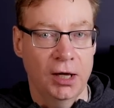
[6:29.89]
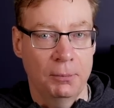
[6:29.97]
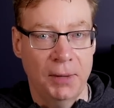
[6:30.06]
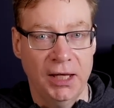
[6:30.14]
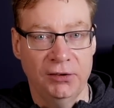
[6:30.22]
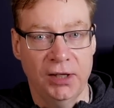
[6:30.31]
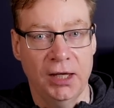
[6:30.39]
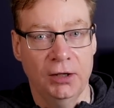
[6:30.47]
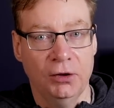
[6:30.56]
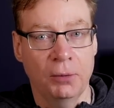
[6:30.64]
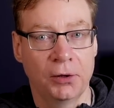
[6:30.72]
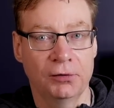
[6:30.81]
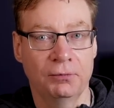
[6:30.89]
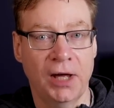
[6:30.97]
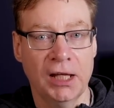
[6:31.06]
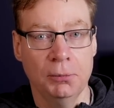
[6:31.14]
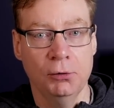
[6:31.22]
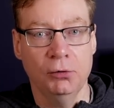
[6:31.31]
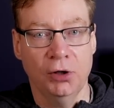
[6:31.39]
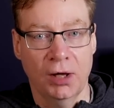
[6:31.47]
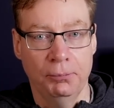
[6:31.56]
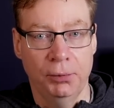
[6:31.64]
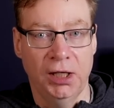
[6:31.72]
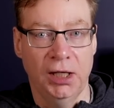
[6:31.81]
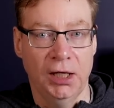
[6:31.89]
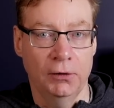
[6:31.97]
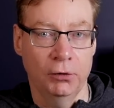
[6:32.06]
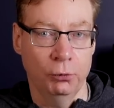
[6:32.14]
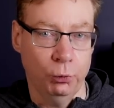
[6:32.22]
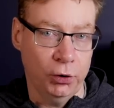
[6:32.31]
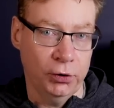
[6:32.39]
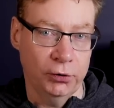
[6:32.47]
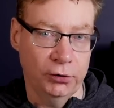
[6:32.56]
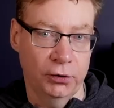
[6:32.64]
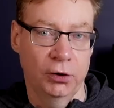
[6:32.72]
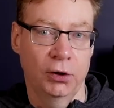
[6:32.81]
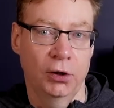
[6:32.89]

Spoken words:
makes it the most valuable company in the world.